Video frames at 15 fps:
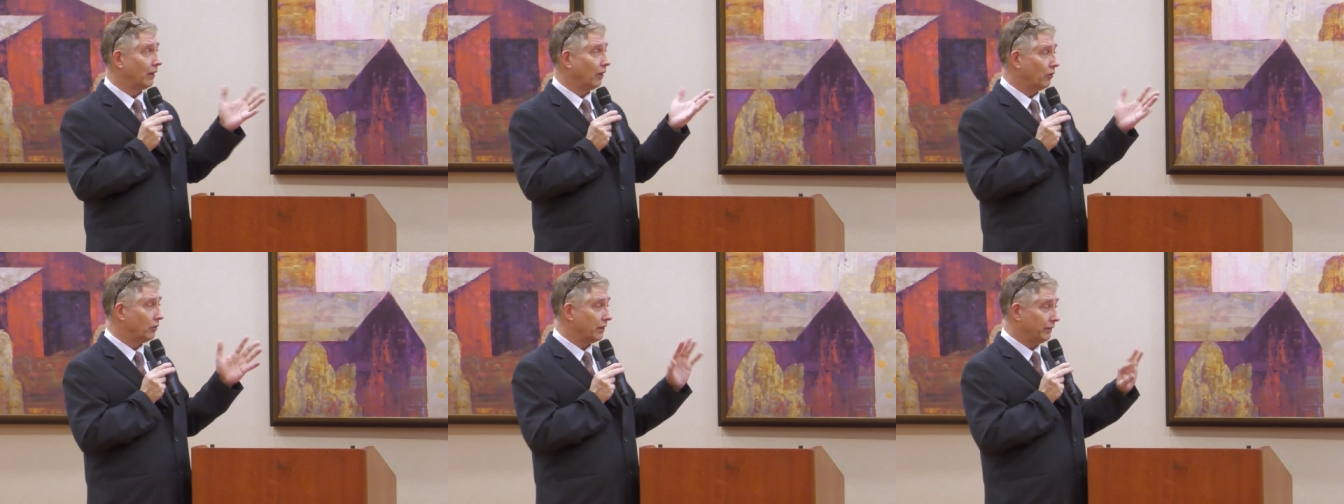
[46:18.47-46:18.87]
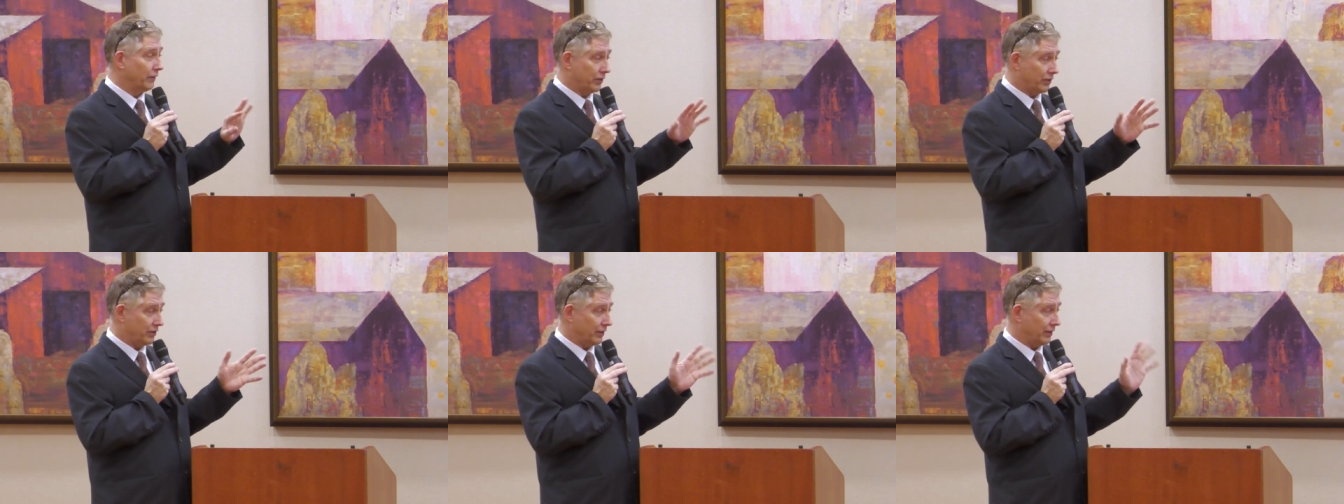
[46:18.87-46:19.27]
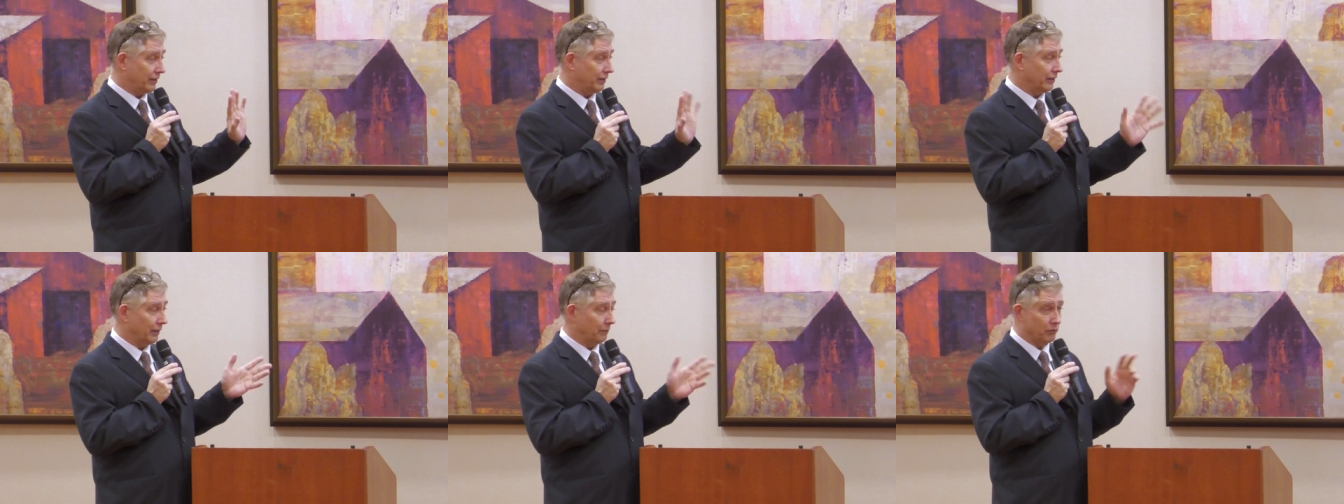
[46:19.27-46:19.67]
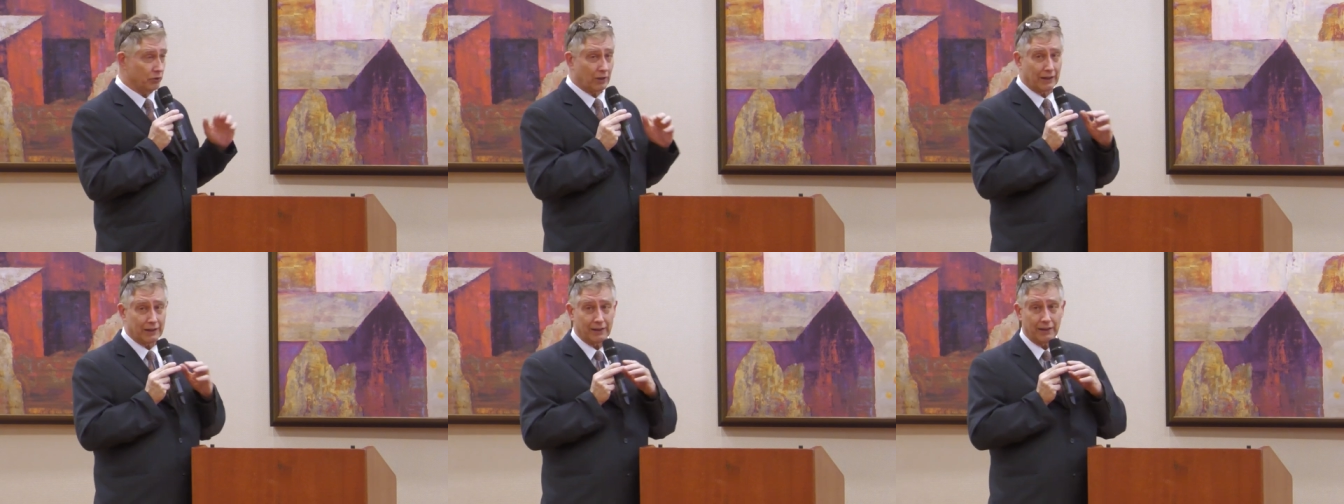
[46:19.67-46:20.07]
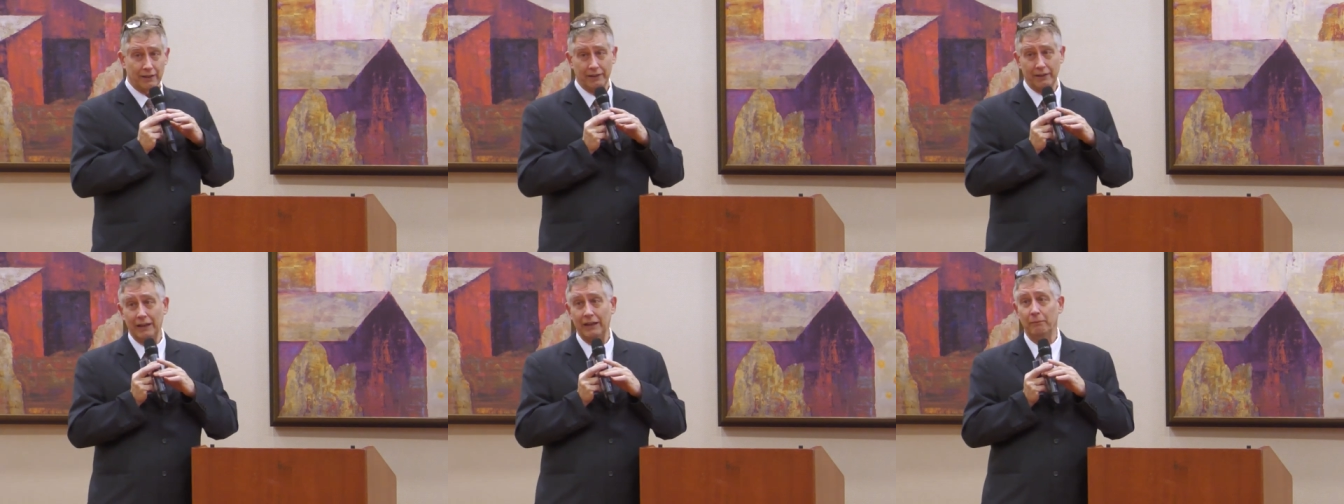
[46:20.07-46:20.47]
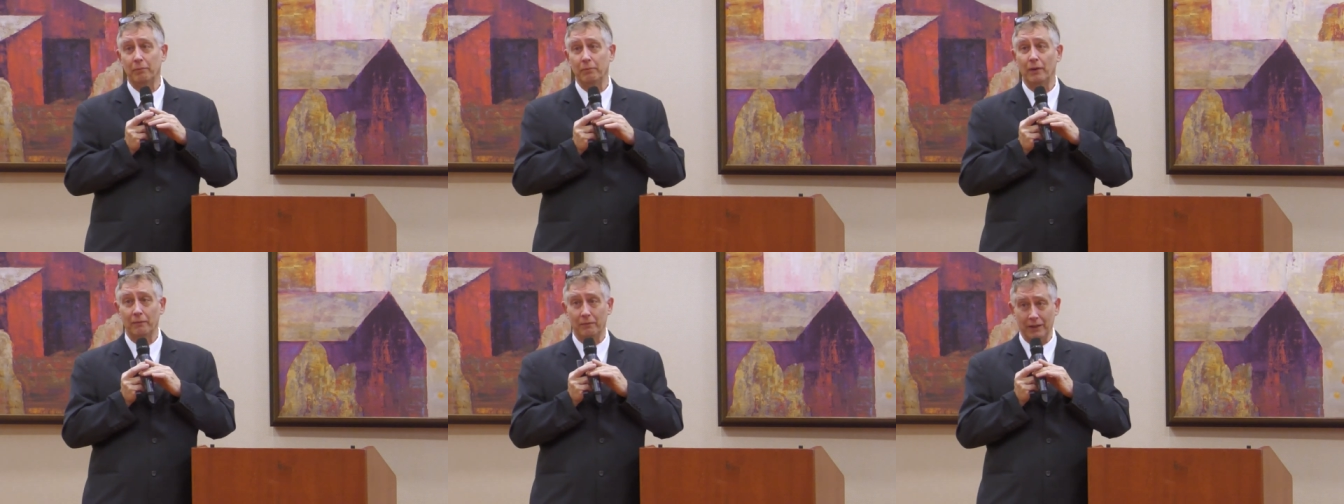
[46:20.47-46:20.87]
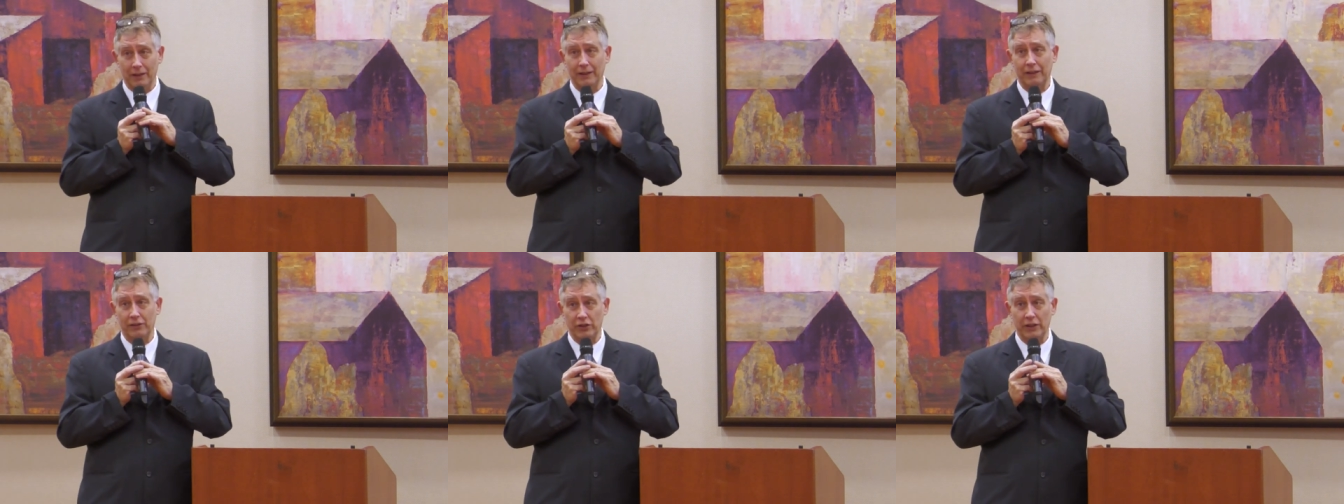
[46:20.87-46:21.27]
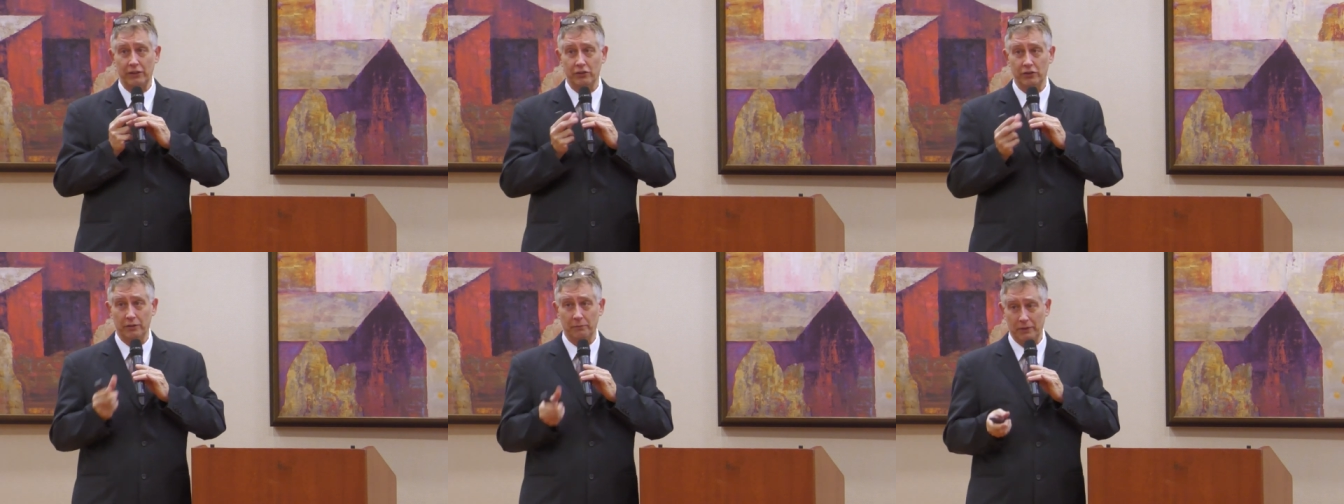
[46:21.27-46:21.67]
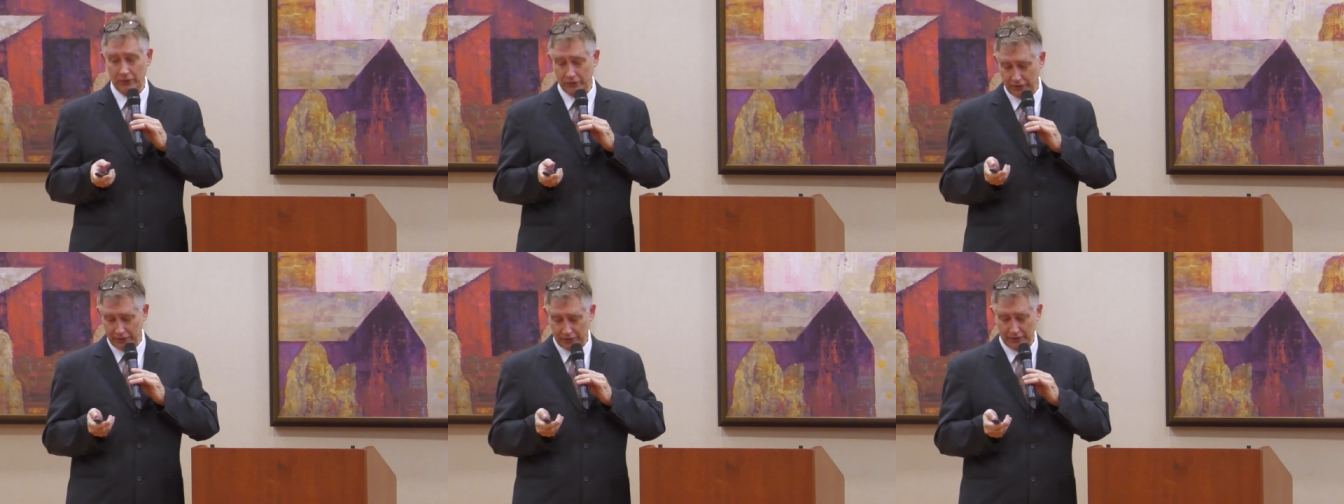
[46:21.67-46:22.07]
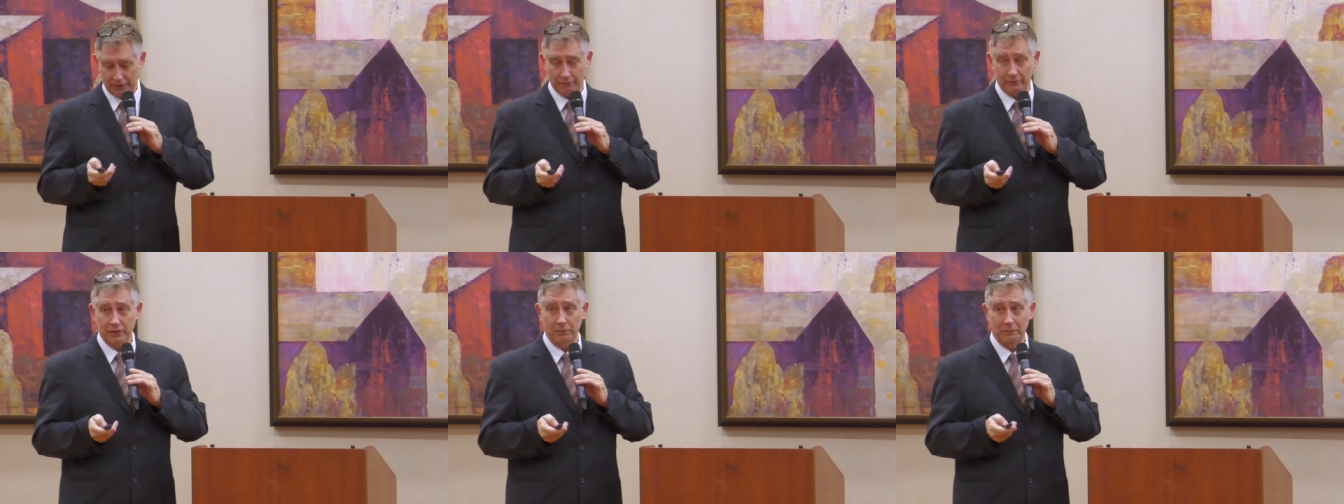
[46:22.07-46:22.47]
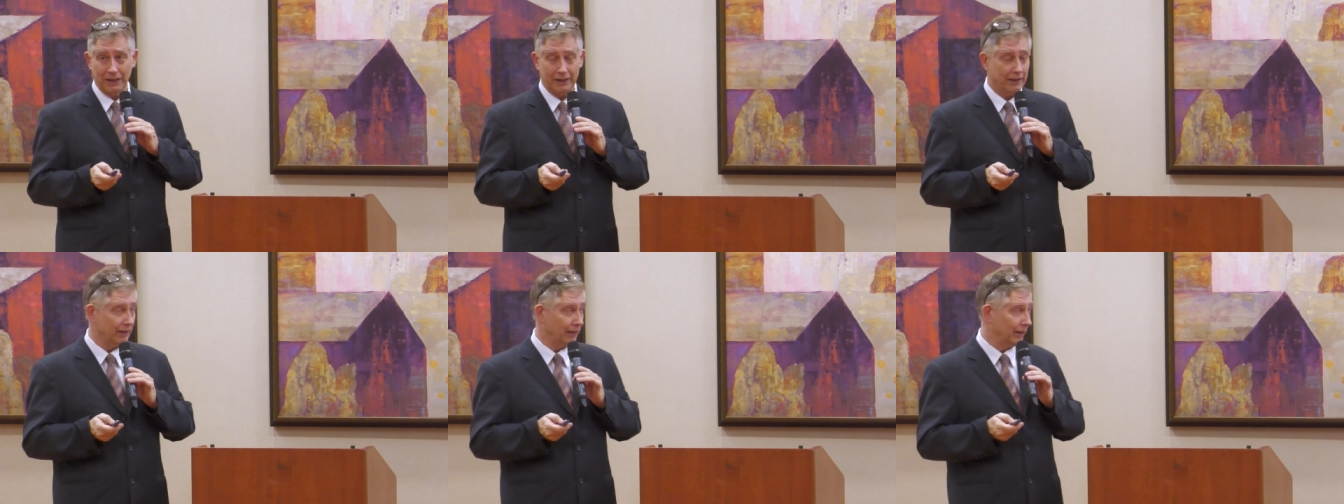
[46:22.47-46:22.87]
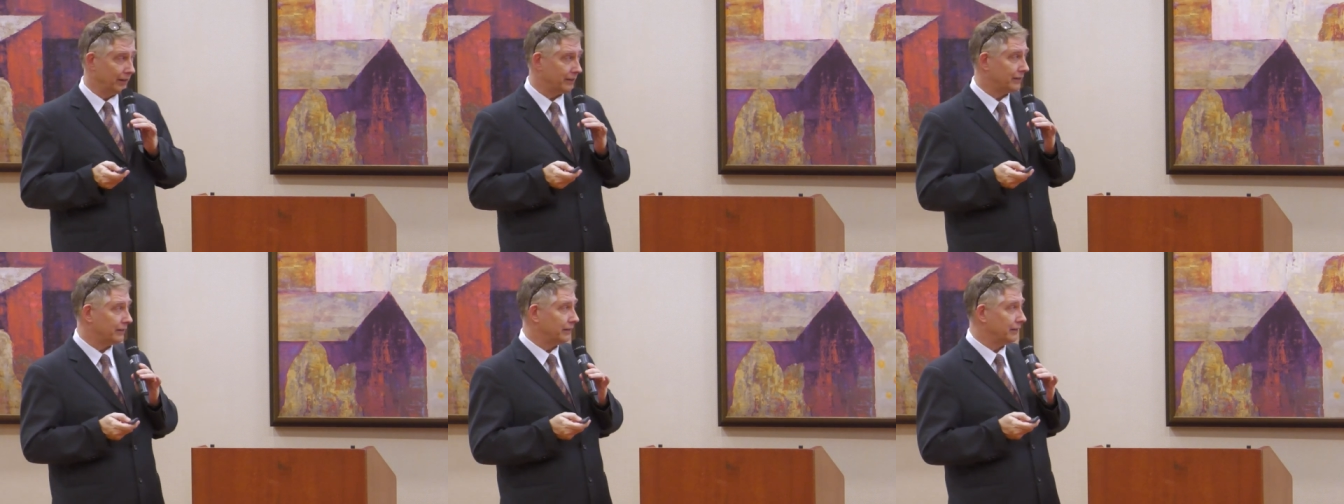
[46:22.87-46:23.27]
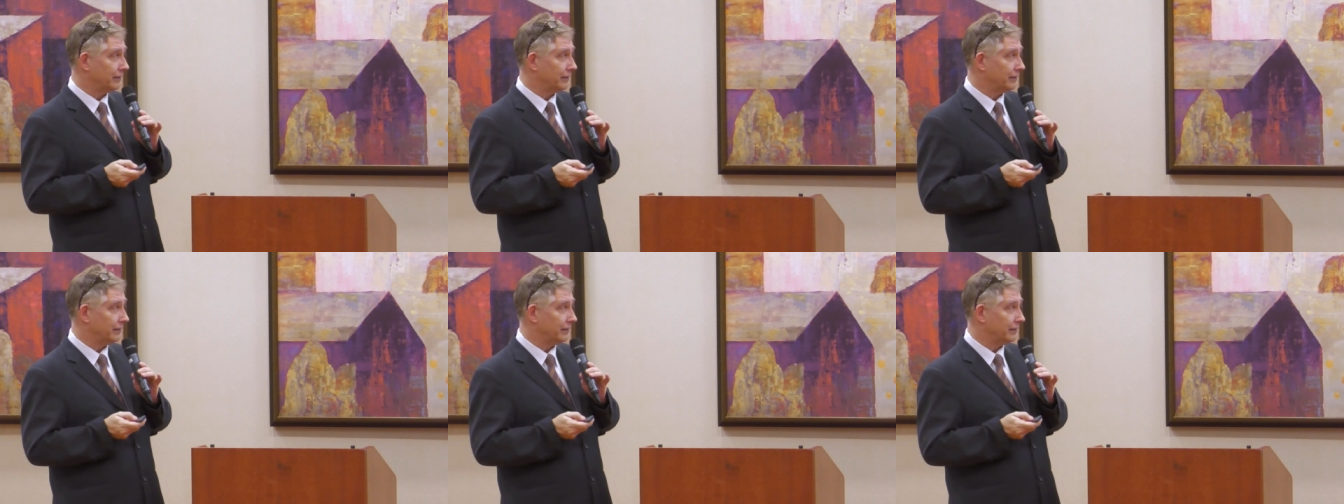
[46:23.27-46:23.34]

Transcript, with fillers: Ocrevus and Lemtrada, they permanently change your immune system to make it less